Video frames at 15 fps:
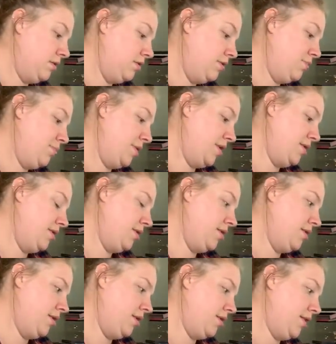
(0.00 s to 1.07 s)
with
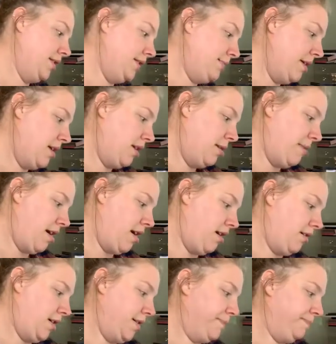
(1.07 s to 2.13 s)
the It's My Honey
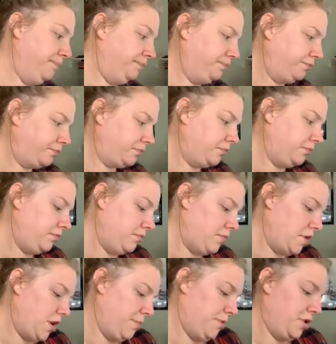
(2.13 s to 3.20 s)
palette.
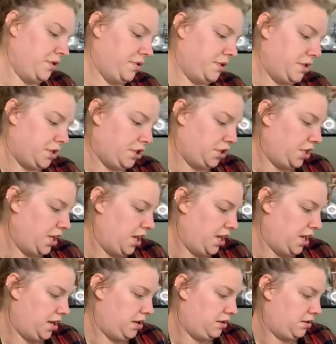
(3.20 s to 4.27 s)
I'm going to use the
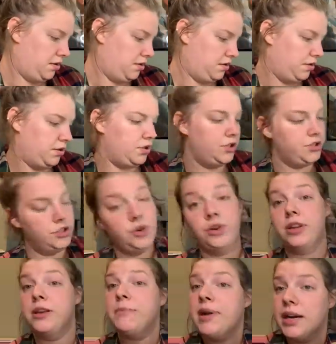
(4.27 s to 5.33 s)
shade
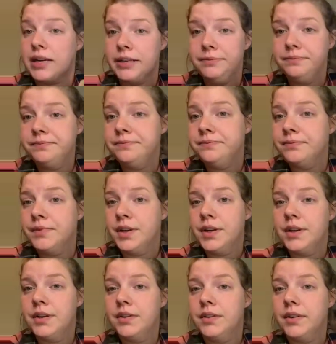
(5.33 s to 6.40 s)
Totally Buggin'
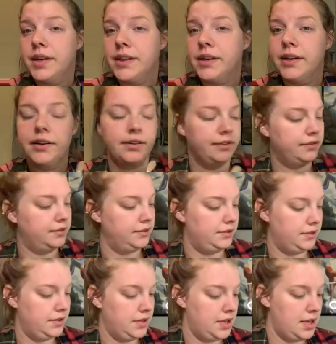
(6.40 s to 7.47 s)
right there,
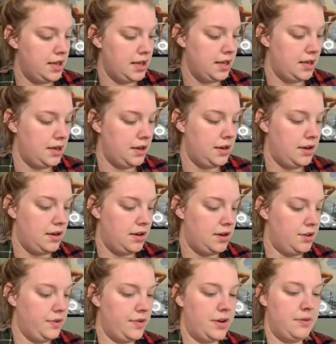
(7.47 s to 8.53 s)
all
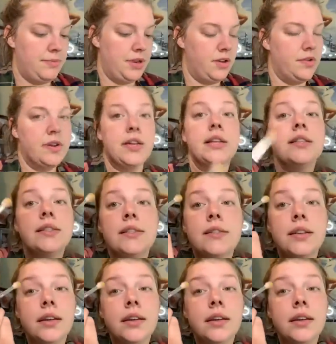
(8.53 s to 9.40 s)
throughout my crease.